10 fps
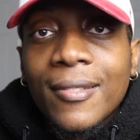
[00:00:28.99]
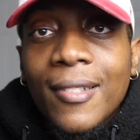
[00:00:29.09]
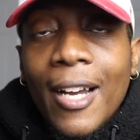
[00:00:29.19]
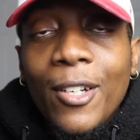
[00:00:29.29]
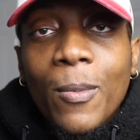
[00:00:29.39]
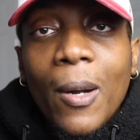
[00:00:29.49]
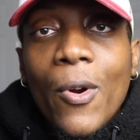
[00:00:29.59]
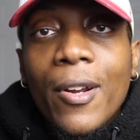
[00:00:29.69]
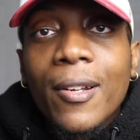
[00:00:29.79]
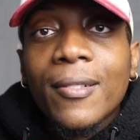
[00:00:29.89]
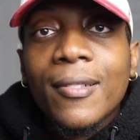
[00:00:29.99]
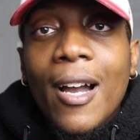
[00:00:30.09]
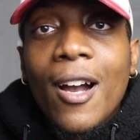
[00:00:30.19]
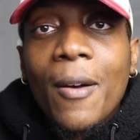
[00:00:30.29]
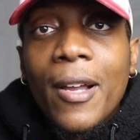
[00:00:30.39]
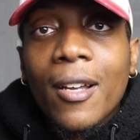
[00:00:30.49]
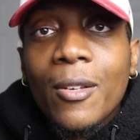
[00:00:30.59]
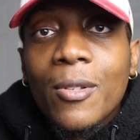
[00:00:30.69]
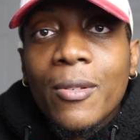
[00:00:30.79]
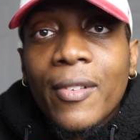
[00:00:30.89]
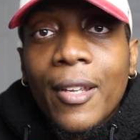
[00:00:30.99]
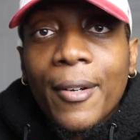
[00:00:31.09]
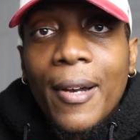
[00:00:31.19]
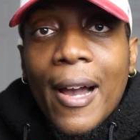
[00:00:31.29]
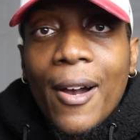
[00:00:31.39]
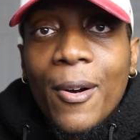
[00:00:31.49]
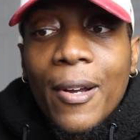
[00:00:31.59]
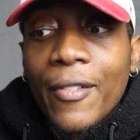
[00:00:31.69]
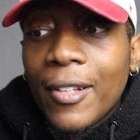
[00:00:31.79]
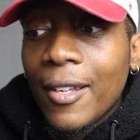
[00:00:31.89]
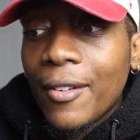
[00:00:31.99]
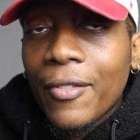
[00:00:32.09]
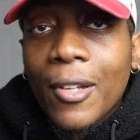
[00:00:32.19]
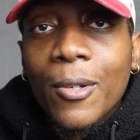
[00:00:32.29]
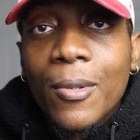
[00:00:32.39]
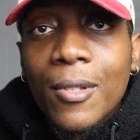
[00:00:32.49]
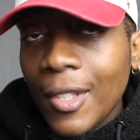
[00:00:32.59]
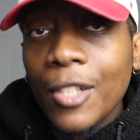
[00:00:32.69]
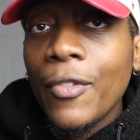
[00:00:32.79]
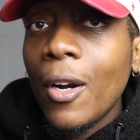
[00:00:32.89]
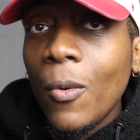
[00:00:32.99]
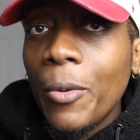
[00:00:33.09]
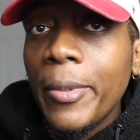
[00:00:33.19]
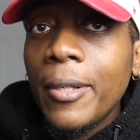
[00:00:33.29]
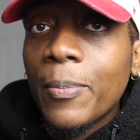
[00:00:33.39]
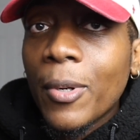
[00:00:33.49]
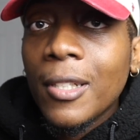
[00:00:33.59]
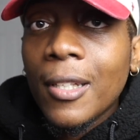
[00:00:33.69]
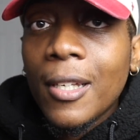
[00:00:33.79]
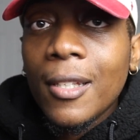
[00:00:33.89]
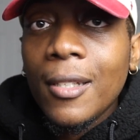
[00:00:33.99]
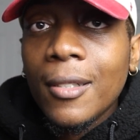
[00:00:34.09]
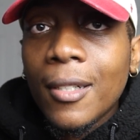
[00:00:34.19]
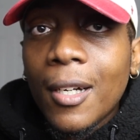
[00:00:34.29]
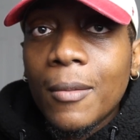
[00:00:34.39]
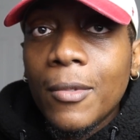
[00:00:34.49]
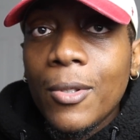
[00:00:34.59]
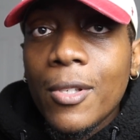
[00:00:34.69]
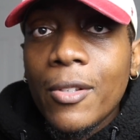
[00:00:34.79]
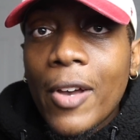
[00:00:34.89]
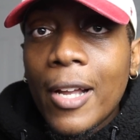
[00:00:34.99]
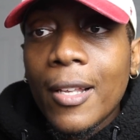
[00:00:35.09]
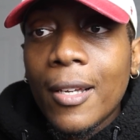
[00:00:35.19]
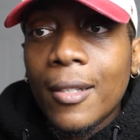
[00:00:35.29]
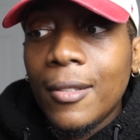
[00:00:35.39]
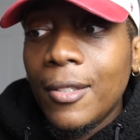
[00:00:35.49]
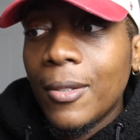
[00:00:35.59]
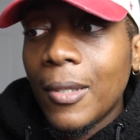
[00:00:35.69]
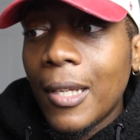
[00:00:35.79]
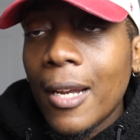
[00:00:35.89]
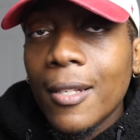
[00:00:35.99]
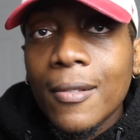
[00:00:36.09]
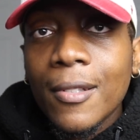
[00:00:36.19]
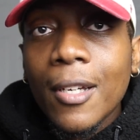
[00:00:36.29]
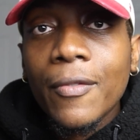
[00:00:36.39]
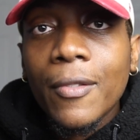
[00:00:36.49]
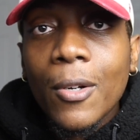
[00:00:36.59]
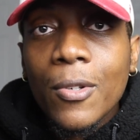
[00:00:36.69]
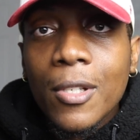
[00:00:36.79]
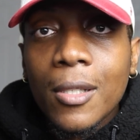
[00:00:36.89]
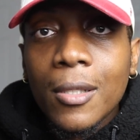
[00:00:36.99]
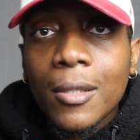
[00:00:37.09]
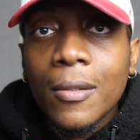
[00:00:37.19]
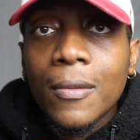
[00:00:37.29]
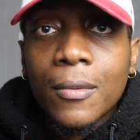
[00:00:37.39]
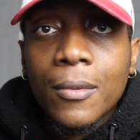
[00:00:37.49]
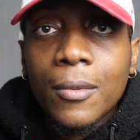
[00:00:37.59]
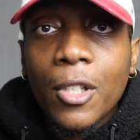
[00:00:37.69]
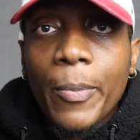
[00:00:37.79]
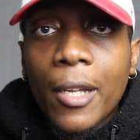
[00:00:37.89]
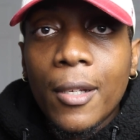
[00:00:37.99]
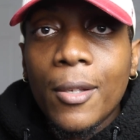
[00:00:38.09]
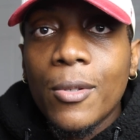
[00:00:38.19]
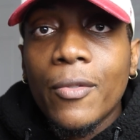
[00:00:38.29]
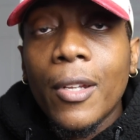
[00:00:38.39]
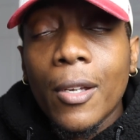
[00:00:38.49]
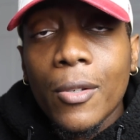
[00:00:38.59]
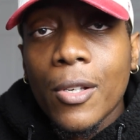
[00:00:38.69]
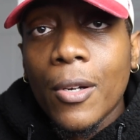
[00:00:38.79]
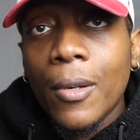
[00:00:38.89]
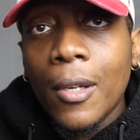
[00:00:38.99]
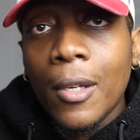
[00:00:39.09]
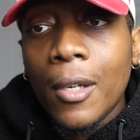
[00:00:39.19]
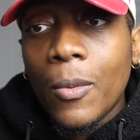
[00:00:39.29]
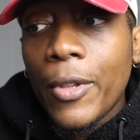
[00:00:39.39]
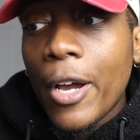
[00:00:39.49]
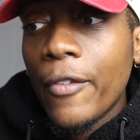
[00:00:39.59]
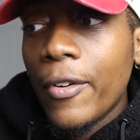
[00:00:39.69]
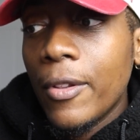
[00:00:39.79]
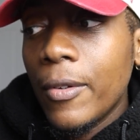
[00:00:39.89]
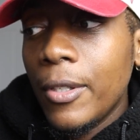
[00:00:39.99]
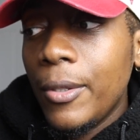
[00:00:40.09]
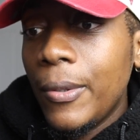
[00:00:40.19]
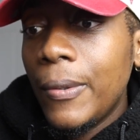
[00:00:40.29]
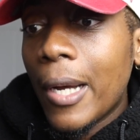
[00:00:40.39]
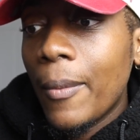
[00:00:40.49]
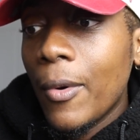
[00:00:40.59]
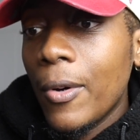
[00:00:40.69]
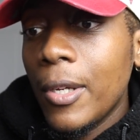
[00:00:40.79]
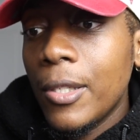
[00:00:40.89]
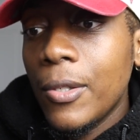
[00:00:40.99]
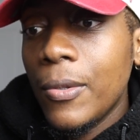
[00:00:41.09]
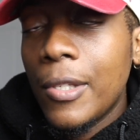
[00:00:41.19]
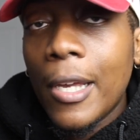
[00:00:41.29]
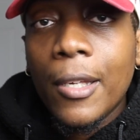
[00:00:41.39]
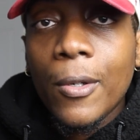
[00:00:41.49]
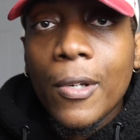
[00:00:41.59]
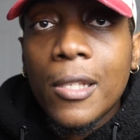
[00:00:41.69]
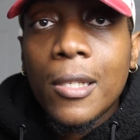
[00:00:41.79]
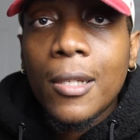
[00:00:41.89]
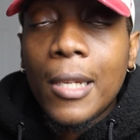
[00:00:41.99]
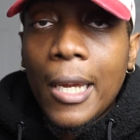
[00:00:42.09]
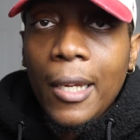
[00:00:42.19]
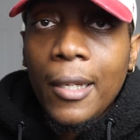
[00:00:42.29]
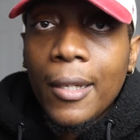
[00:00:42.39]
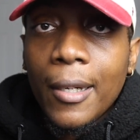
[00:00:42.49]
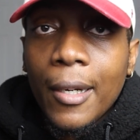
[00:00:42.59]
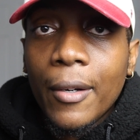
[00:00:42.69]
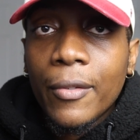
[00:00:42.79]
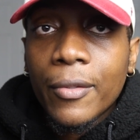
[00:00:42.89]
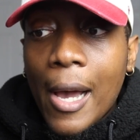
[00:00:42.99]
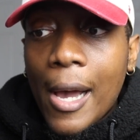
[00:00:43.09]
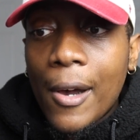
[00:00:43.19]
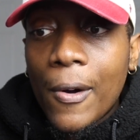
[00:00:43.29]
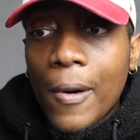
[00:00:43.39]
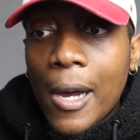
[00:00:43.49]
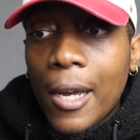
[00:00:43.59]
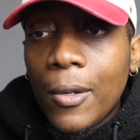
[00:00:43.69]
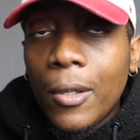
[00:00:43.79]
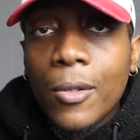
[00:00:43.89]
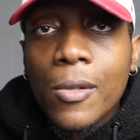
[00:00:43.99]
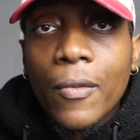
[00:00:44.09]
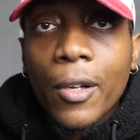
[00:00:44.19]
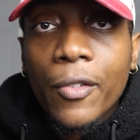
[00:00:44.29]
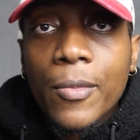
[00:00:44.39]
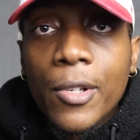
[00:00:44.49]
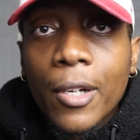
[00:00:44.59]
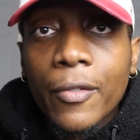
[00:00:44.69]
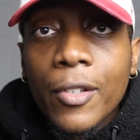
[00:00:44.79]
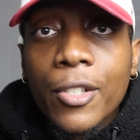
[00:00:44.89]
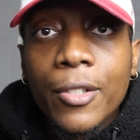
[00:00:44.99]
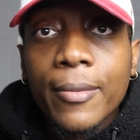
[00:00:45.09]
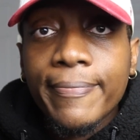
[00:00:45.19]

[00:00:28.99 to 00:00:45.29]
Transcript: I do my work, how I make a YouTube video, how everything flows. This video will be pretty lengthy due to the fact that, you know, a lot of stuff goes into, you know, making a YouTube video. So without further ado, I'm going to take you into the day of how I do a YouTube video from start to finish.